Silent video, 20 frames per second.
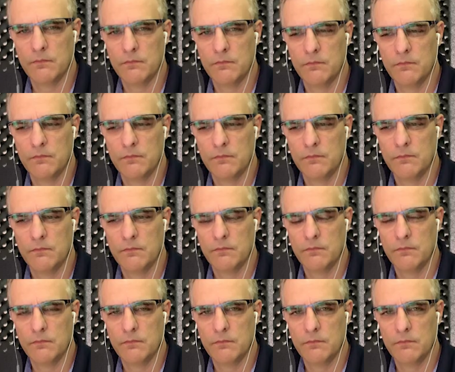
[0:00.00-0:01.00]

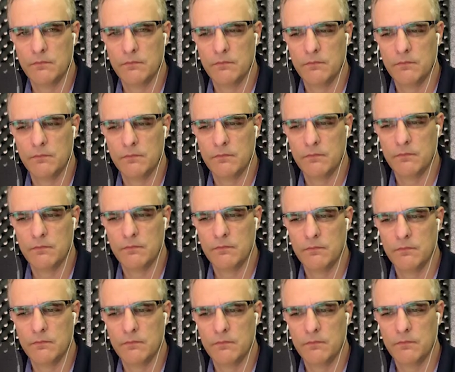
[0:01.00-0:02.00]

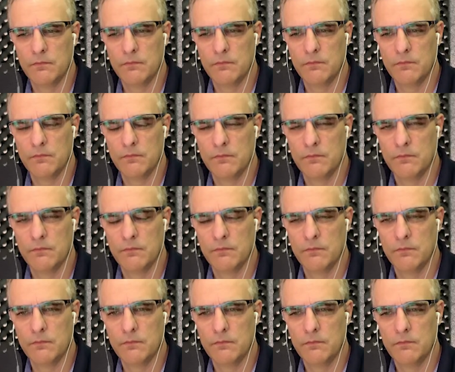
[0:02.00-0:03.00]

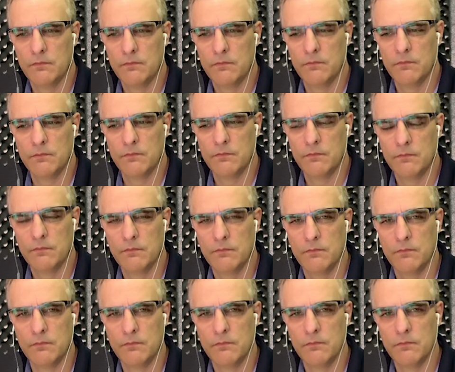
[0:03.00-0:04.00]

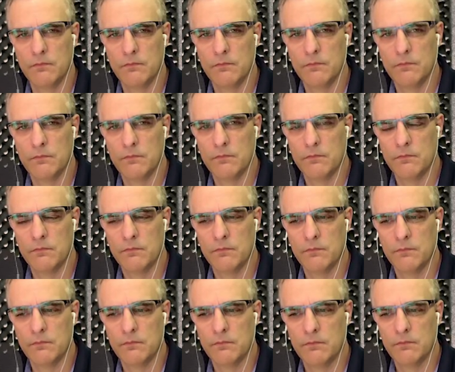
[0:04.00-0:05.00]

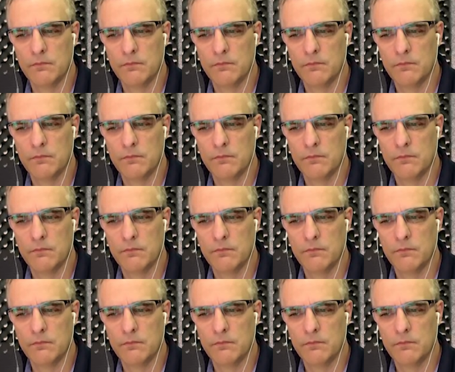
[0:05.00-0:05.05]
(silent)